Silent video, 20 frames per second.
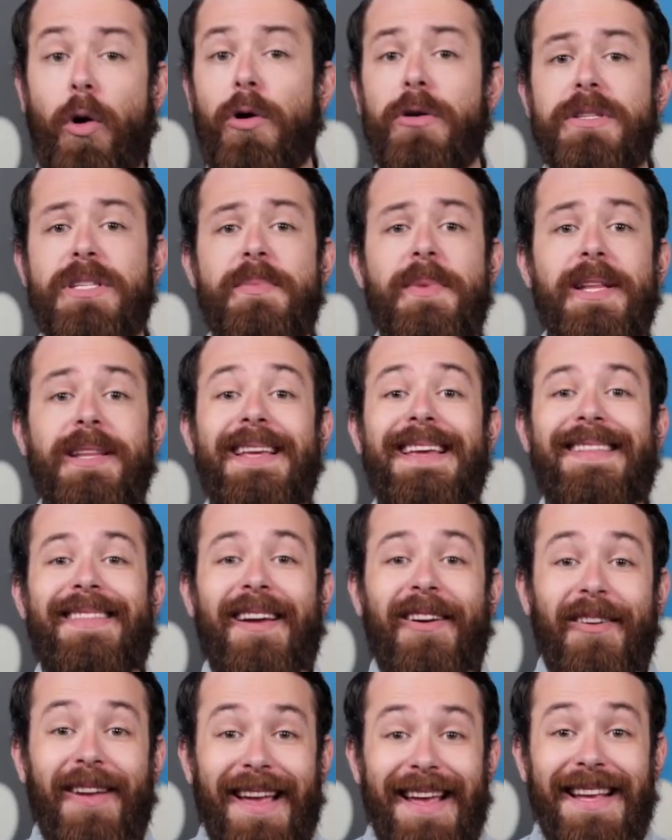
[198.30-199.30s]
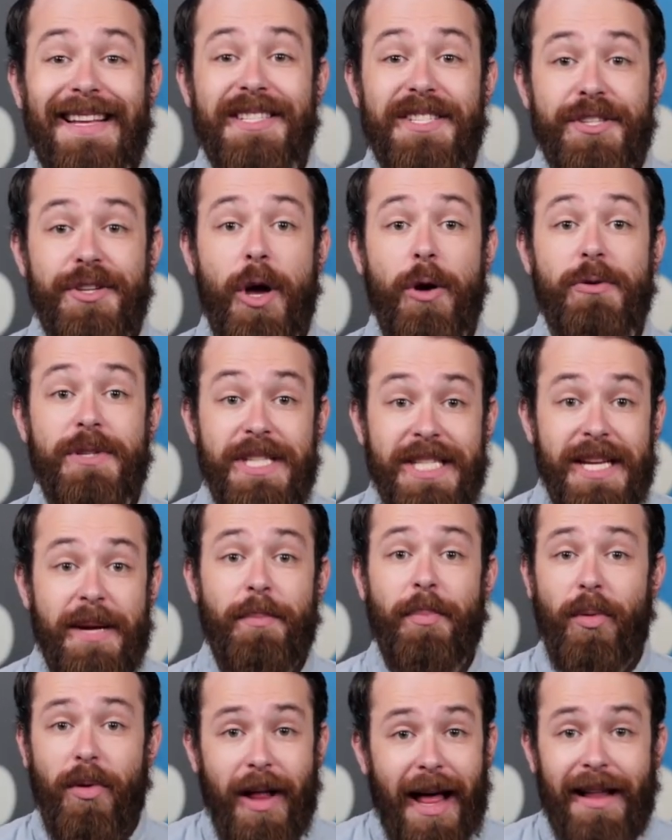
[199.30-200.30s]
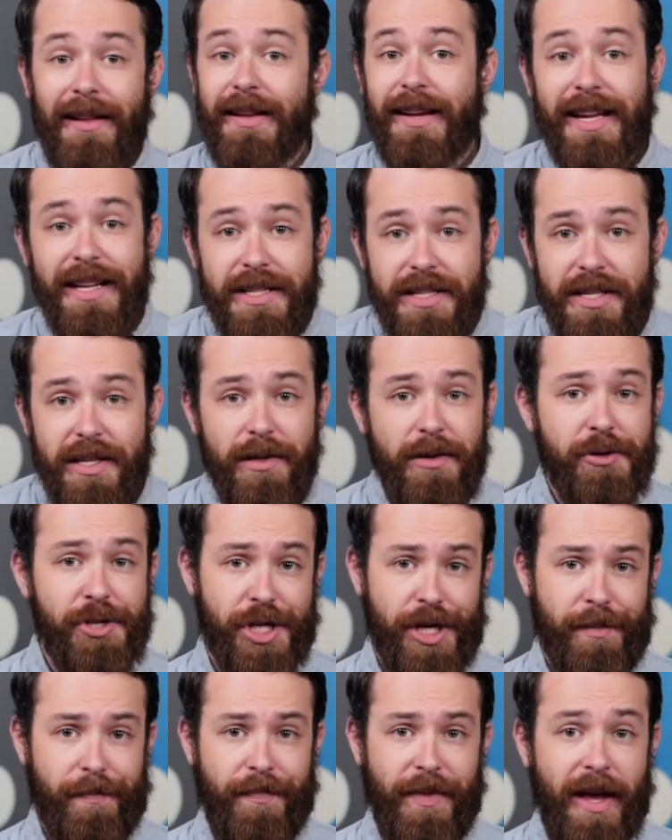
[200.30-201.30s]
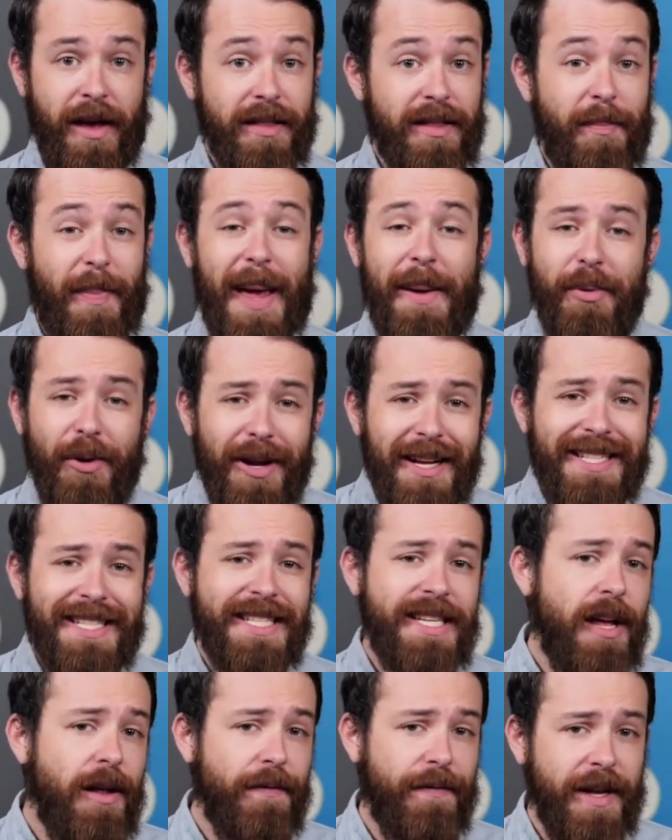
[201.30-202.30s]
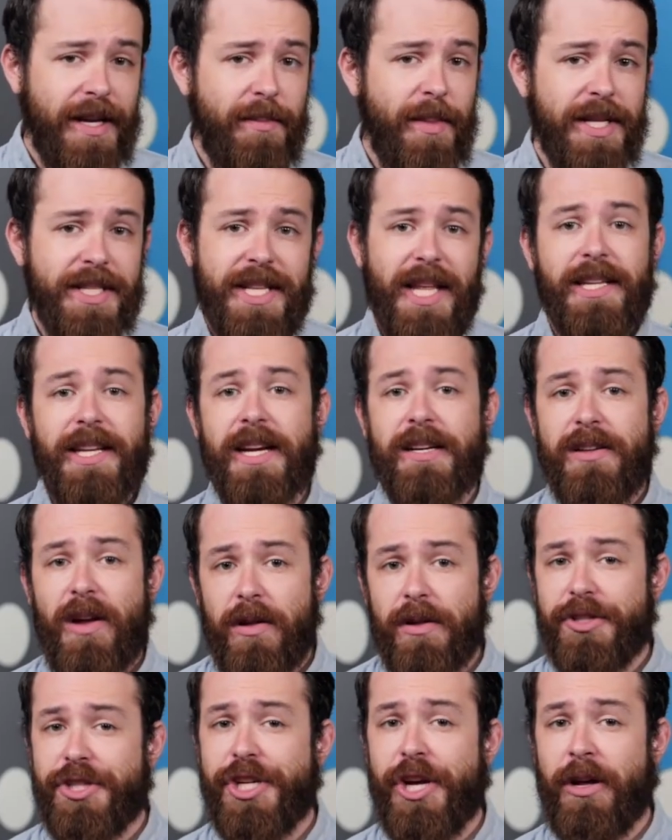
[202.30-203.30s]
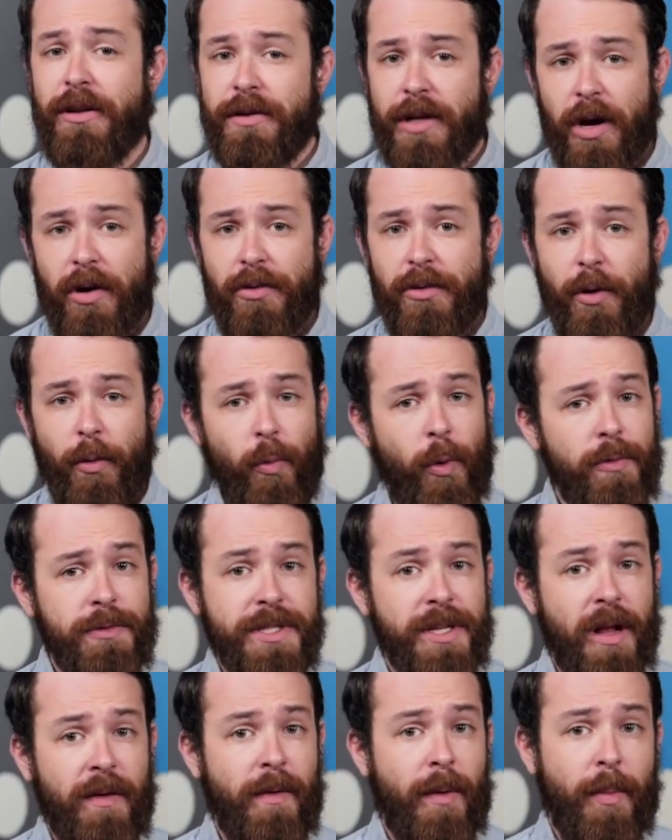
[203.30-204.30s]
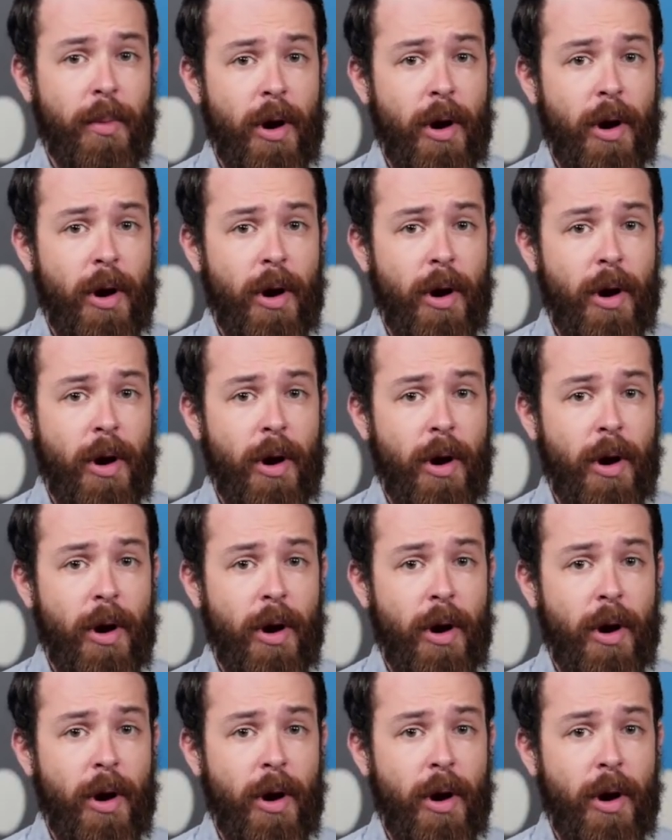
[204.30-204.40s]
Ultimately, there is no simple, elegant solution. The paper itself admits that technology alone won't solve our